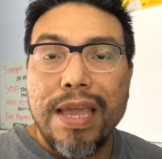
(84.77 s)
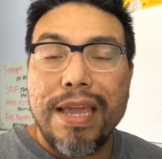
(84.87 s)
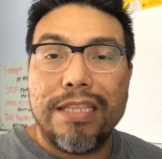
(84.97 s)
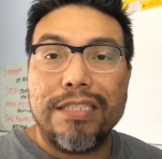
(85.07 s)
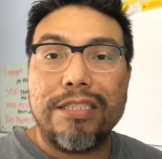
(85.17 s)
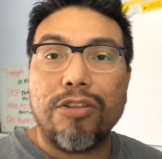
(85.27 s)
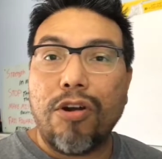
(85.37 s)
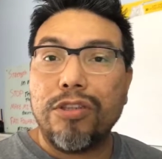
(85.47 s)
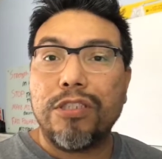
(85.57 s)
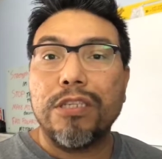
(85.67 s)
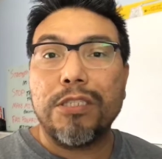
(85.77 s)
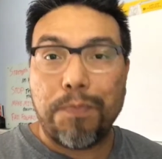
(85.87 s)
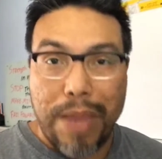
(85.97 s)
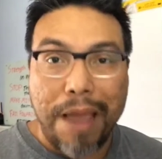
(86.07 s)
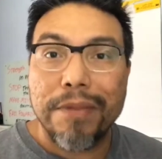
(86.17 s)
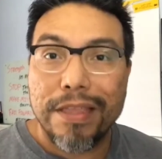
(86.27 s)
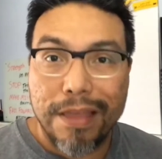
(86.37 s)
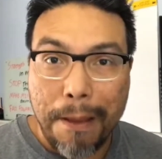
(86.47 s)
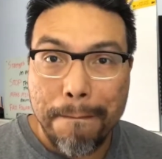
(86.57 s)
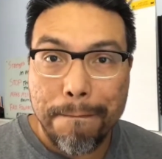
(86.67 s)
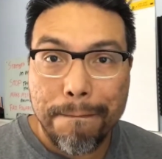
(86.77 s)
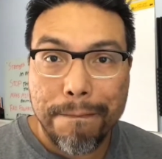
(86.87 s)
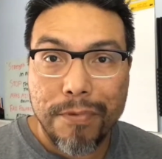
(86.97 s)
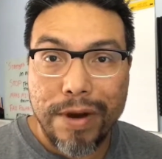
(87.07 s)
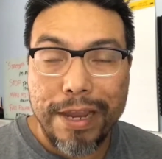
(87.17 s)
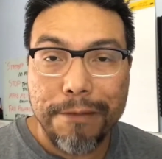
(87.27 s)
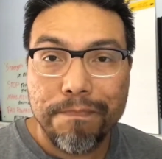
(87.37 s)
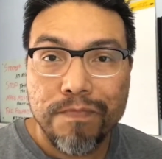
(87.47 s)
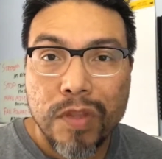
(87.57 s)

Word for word: and starts spamming them, right?